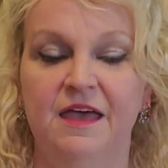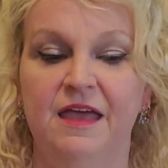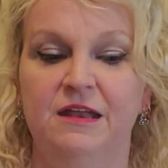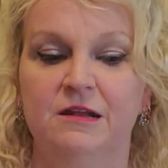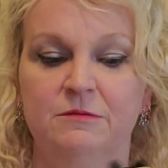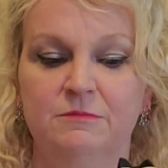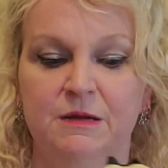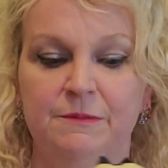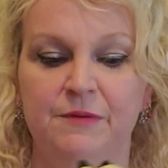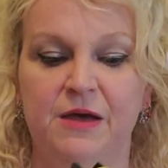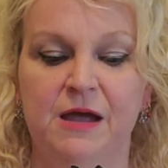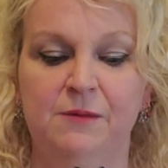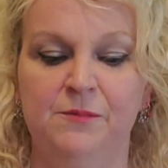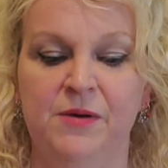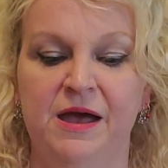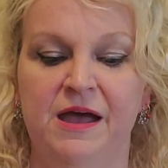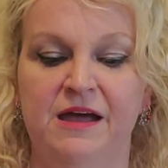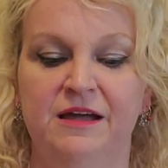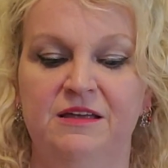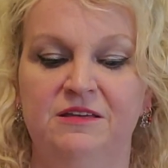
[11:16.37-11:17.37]
and on my
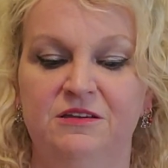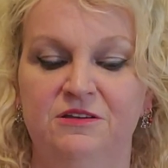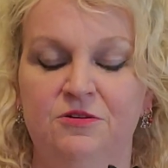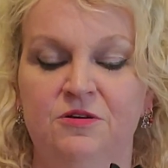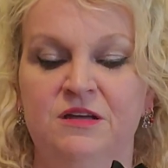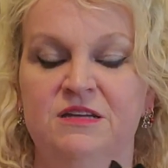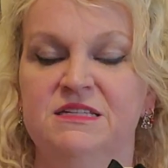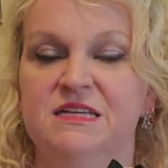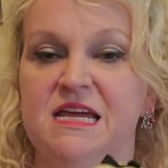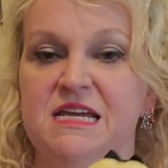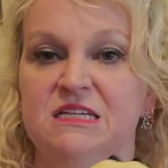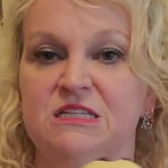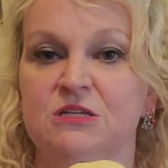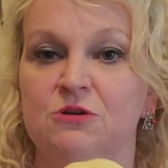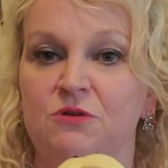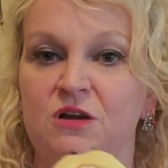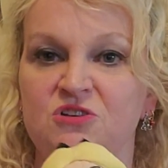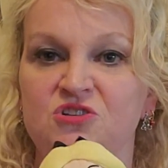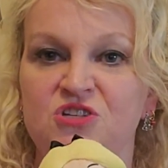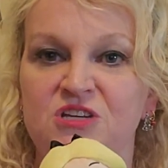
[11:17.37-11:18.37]
backpack, you can take
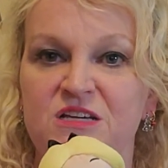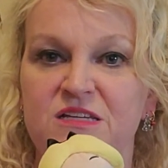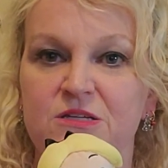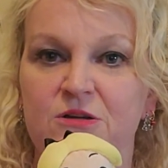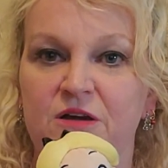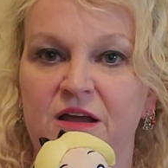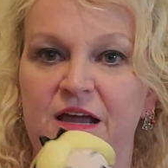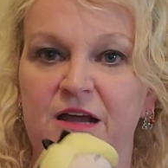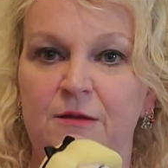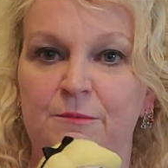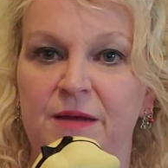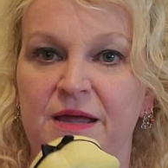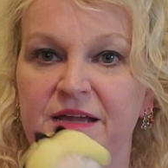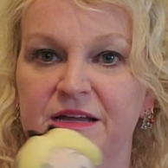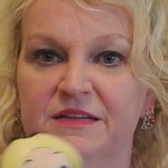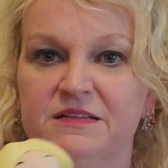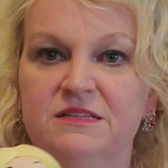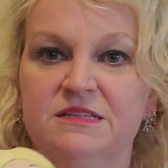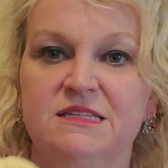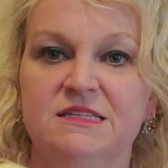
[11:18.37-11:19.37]
scrunchies or
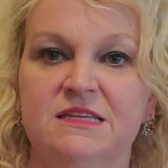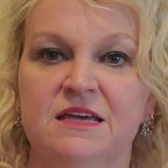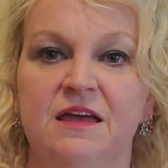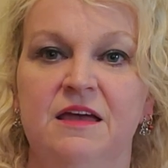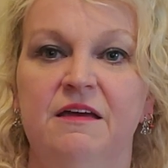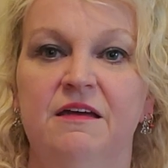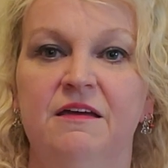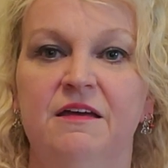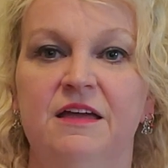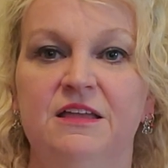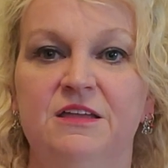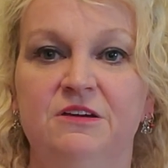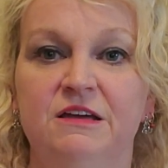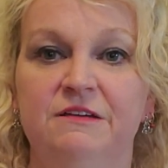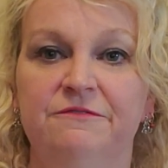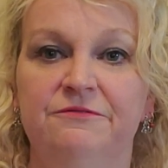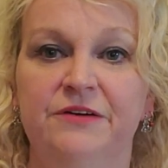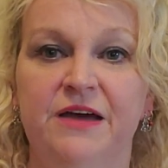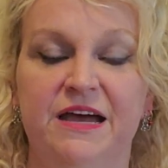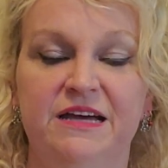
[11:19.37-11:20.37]
hairbands and you
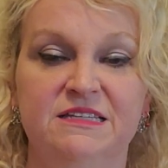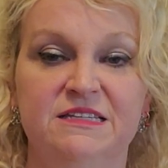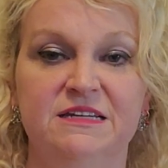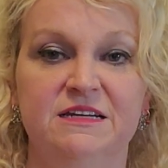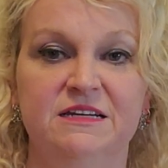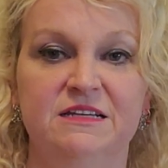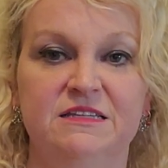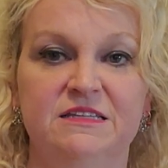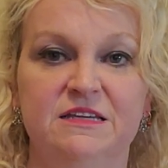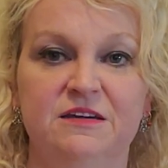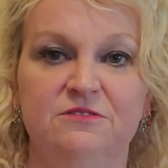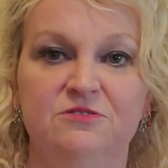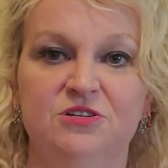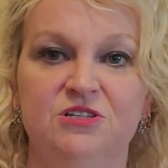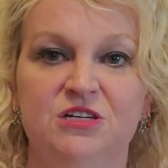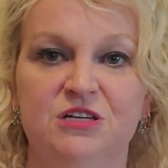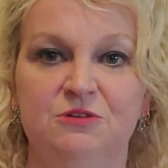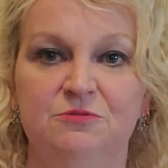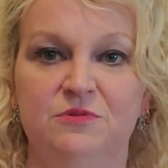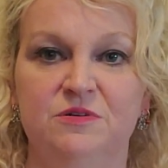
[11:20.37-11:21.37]
can fasten it. So
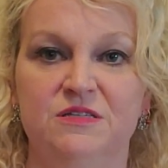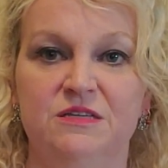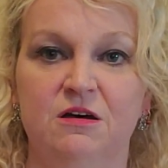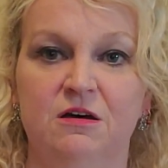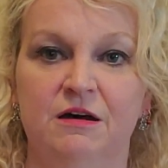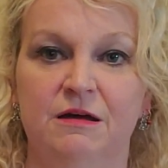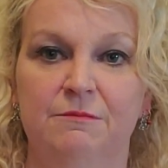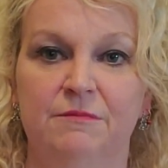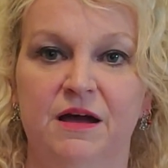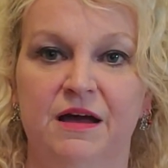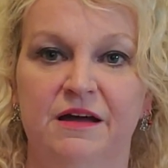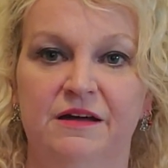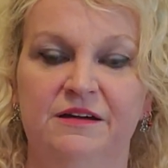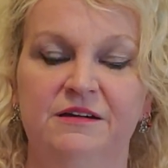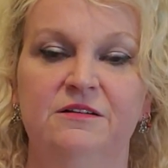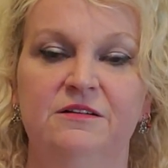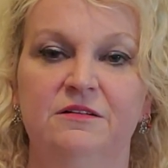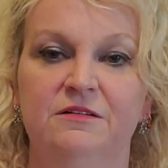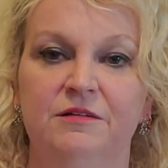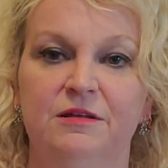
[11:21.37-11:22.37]
she was on my
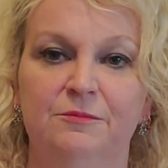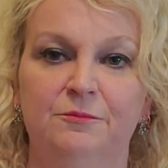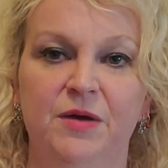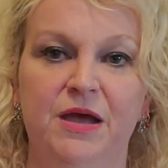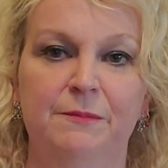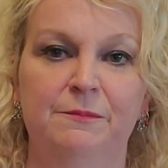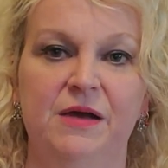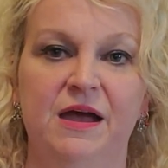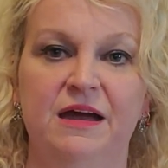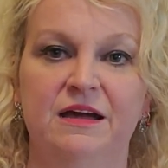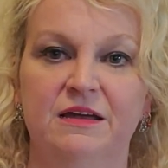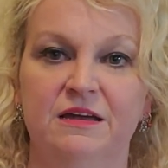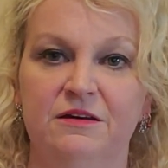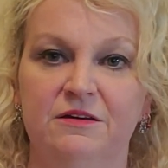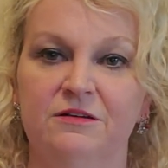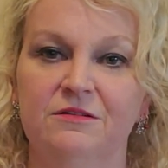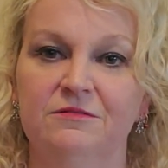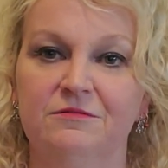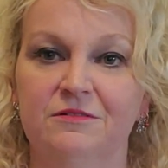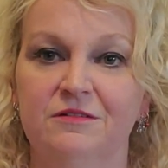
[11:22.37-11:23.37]
backpack
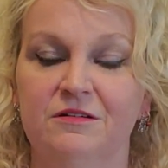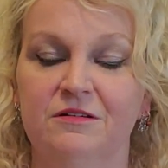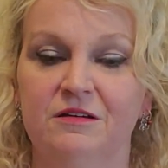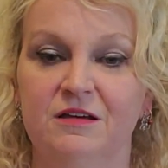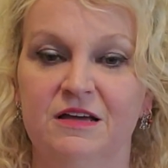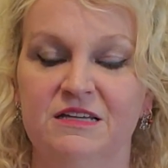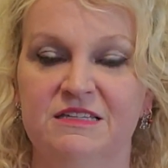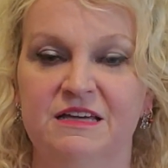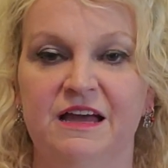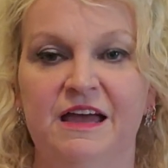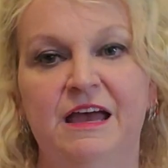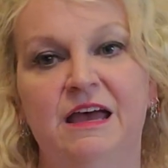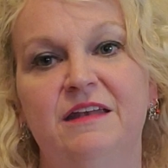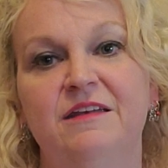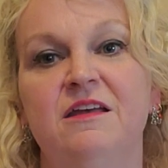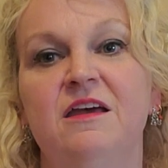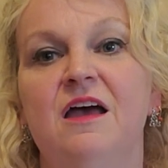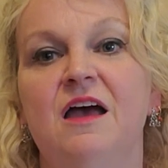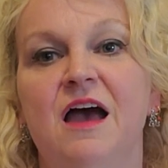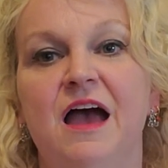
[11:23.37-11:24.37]
as I
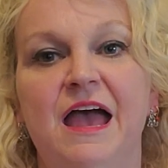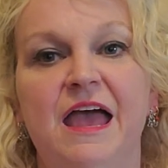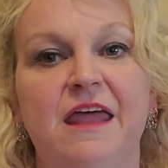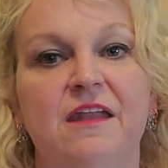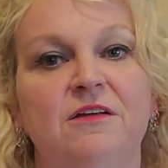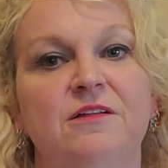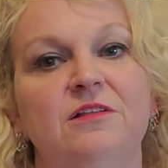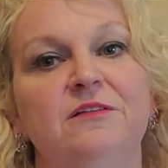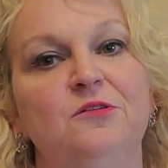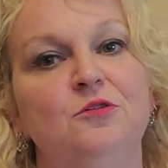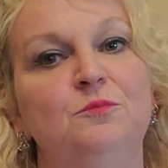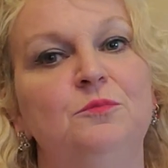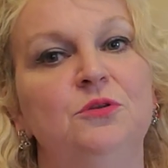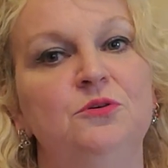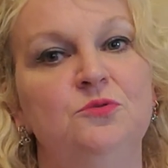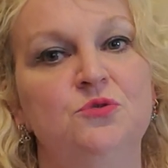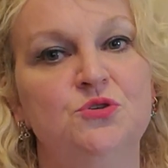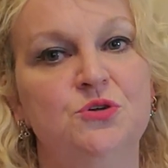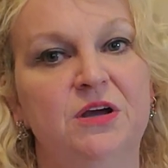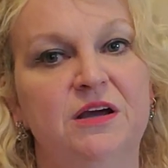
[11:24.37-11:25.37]
had, I had on a little
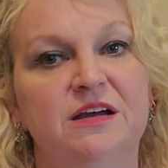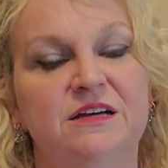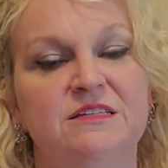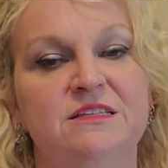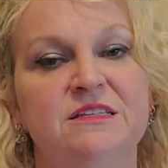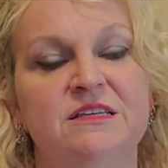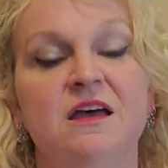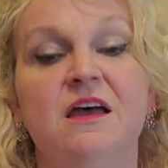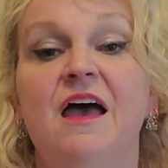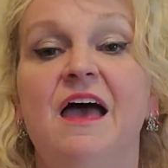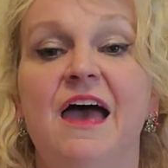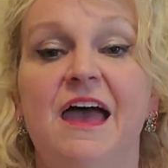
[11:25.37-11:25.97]
blue dress.